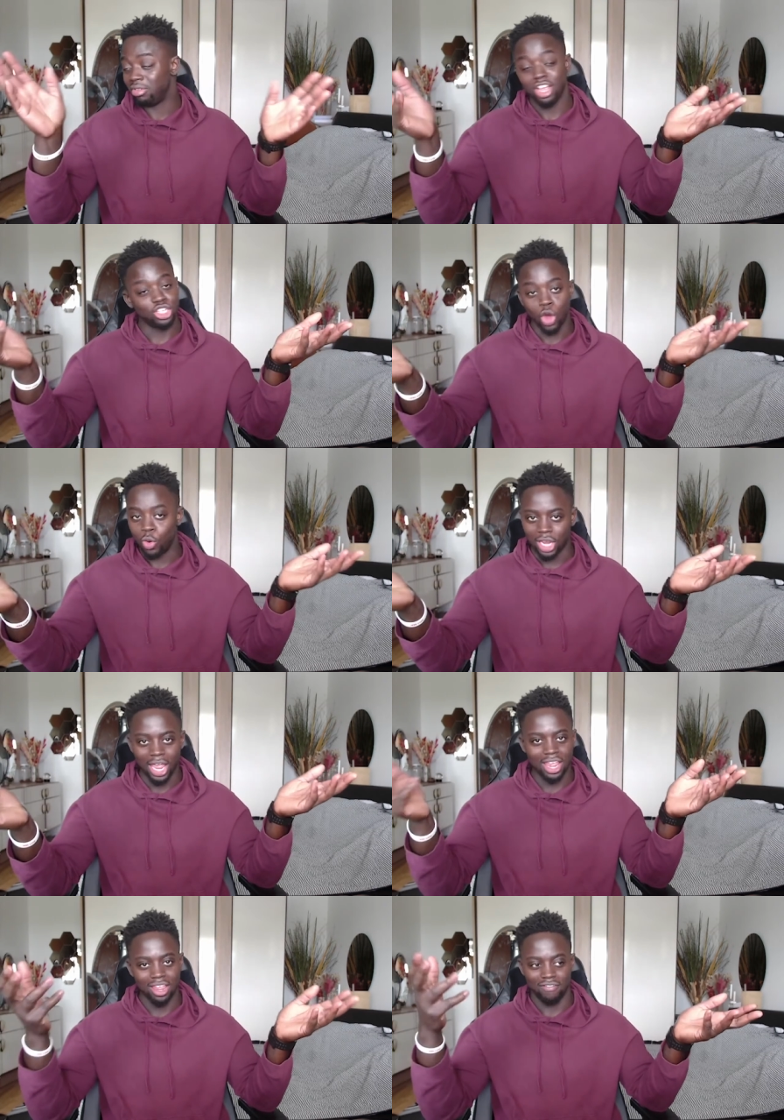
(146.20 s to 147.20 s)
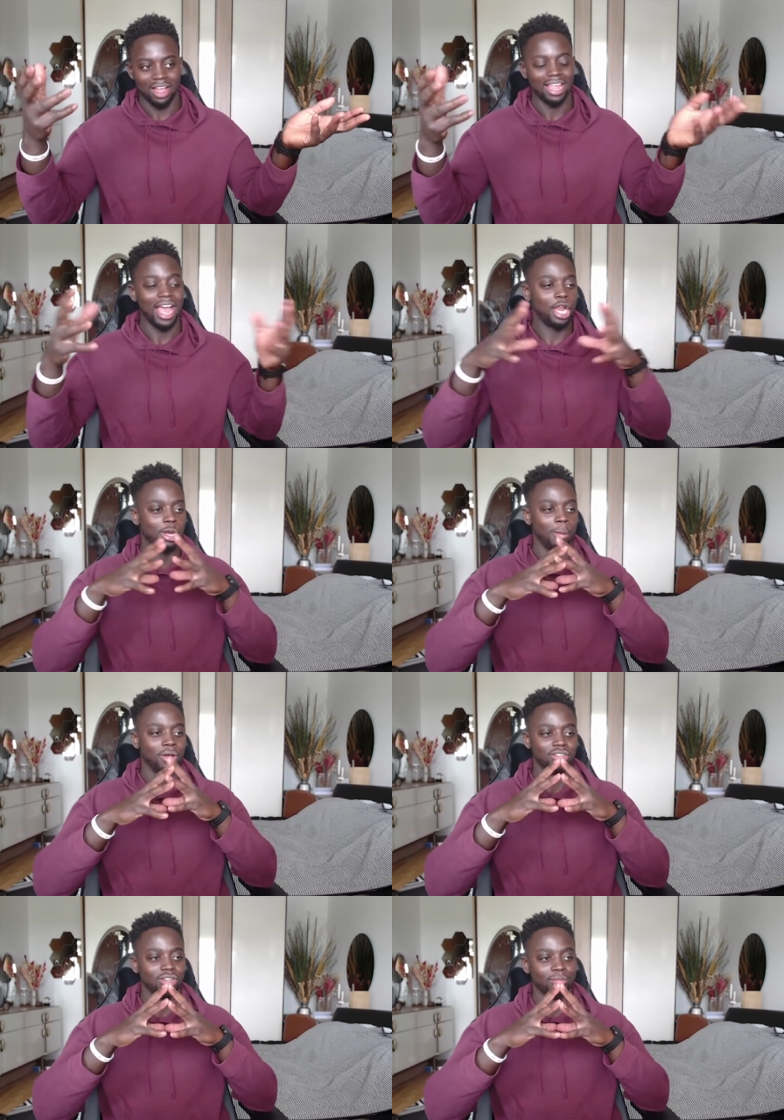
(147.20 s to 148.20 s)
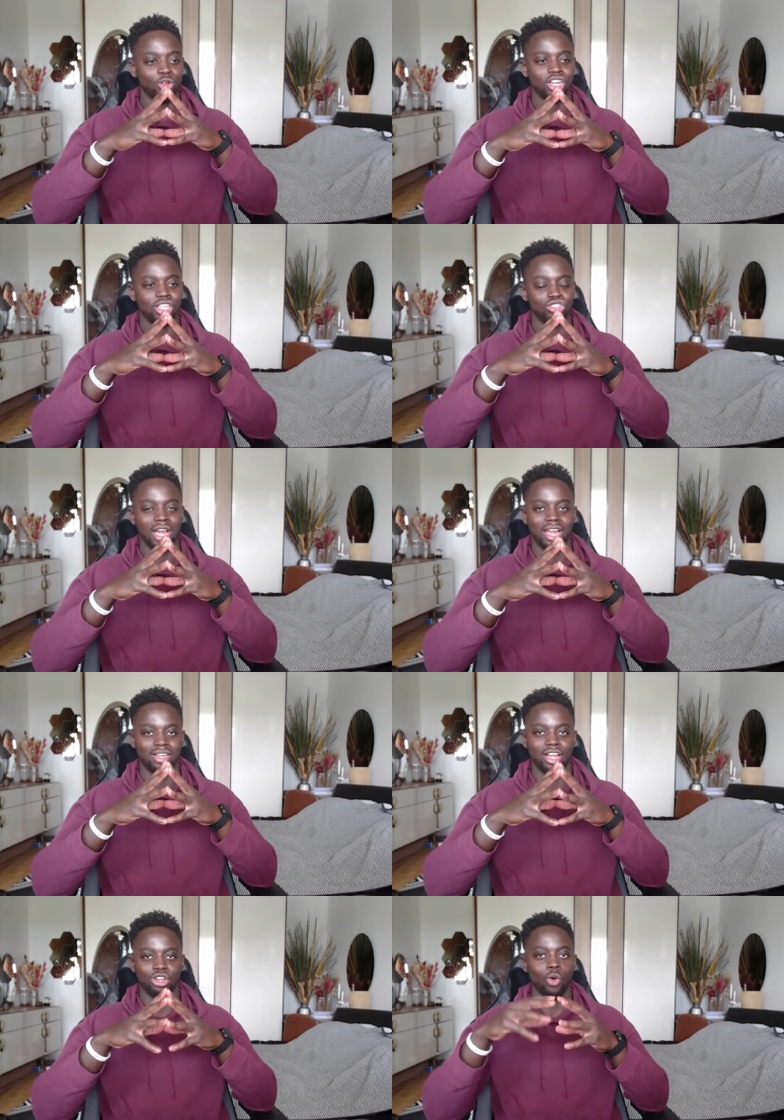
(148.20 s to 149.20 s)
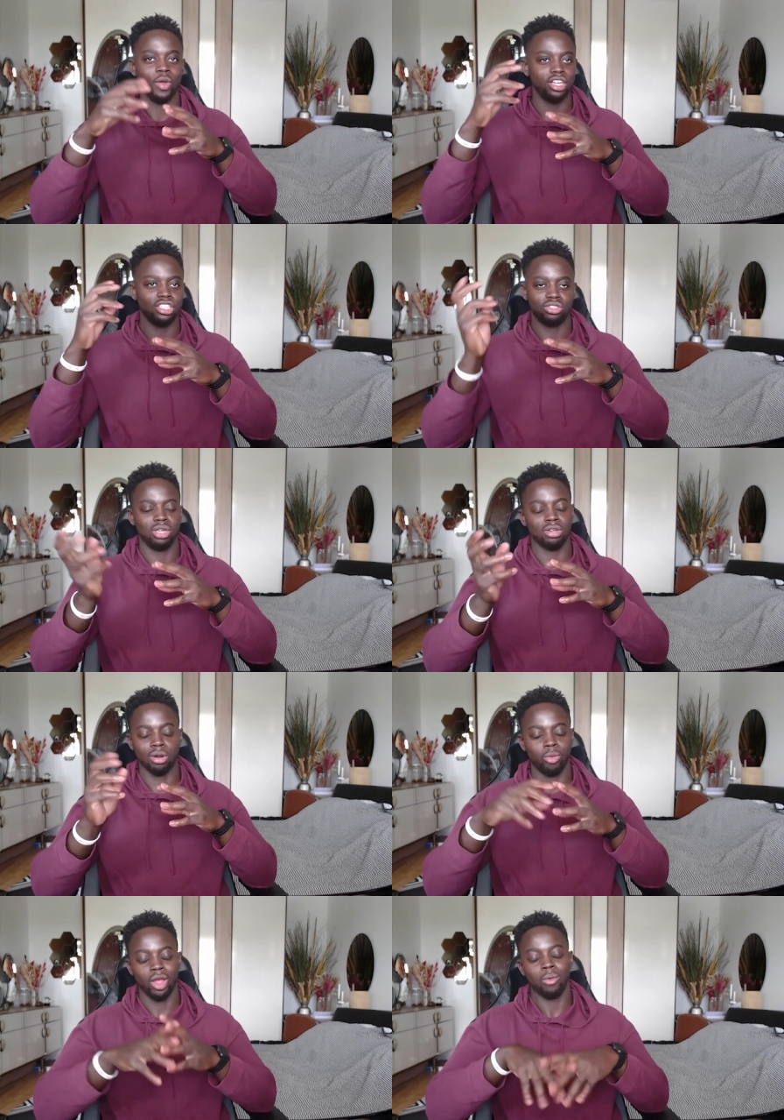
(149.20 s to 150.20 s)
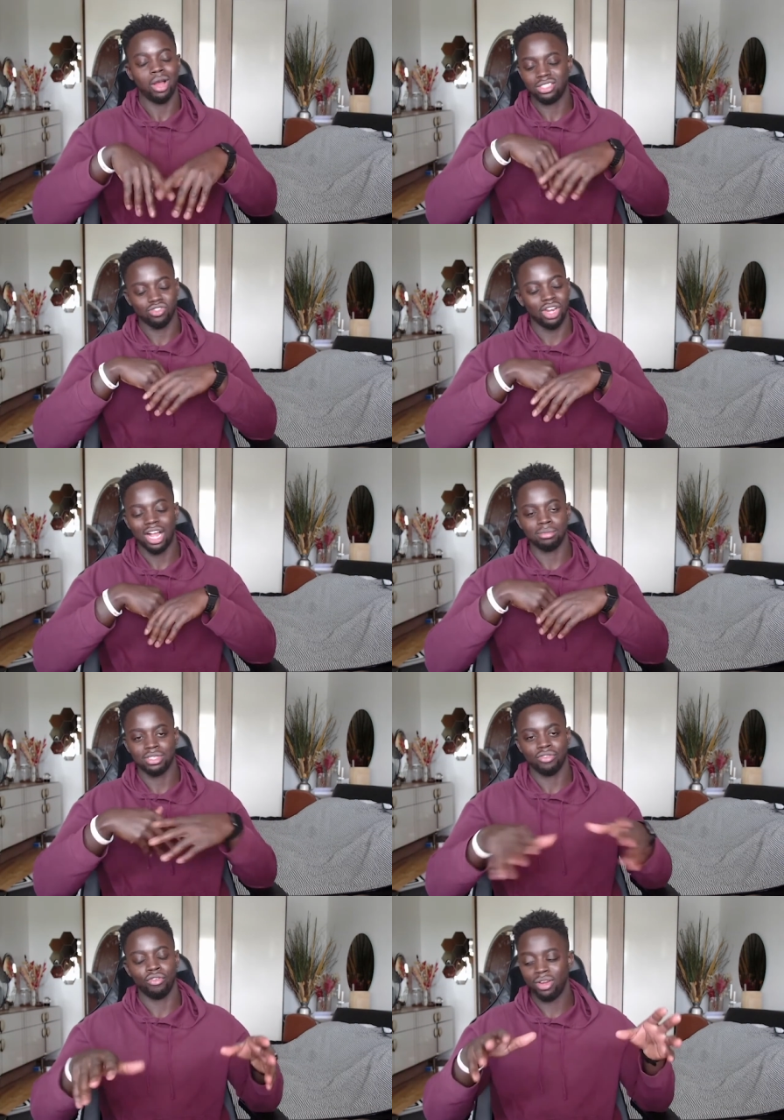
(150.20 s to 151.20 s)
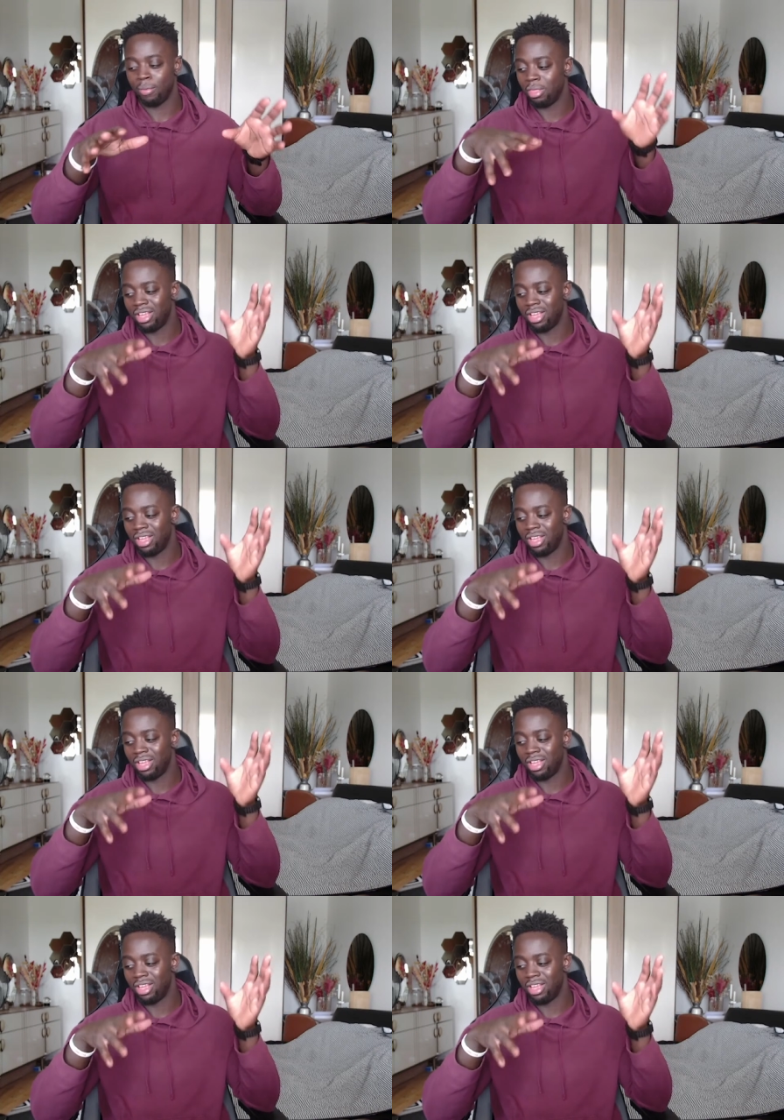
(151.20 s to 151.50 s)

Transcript: it's okay. If I can, I'm gonna I'm not gonna try and like go extreme to the point where I just like I'm suffering.